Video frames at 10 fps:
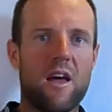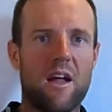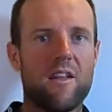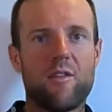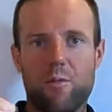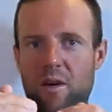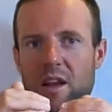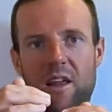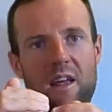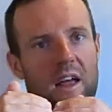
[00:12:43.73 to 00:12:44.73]
and it's
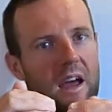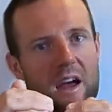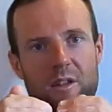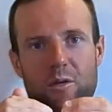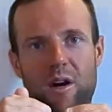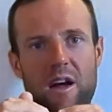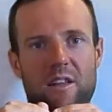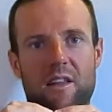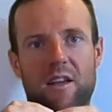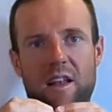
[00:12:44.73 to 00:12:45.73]
really head to
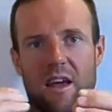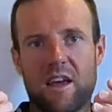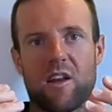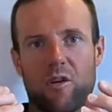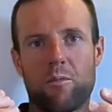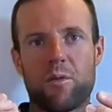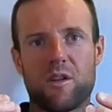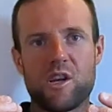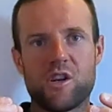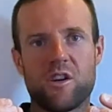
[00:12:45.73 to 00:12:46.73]
head like in a
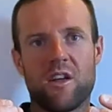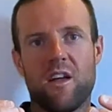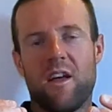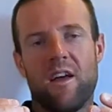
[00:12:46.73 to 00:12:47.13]
competition.